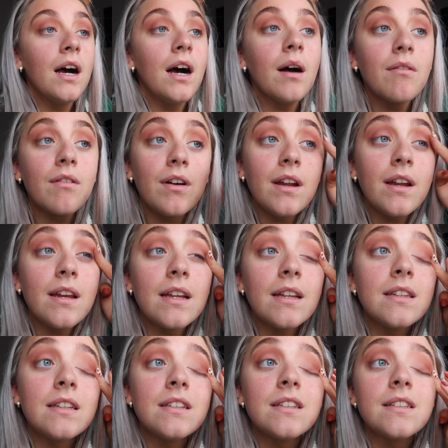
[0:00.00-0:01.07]
I'm gonna need
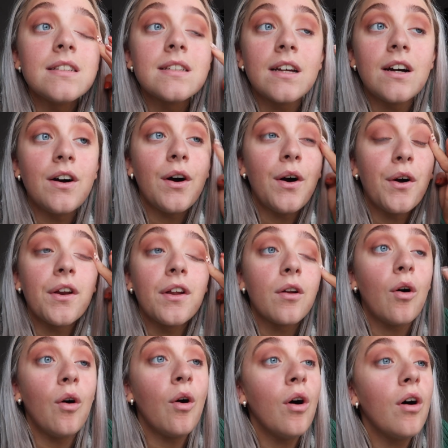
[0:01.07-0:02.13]
to just cut it
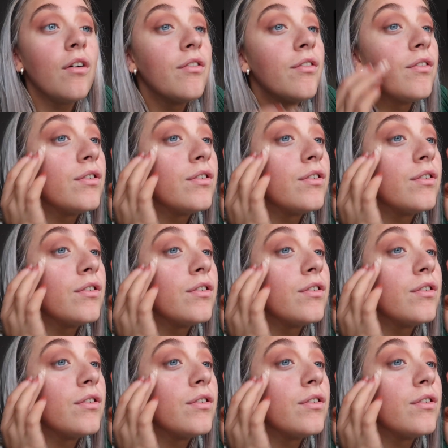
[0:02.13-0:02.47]
off.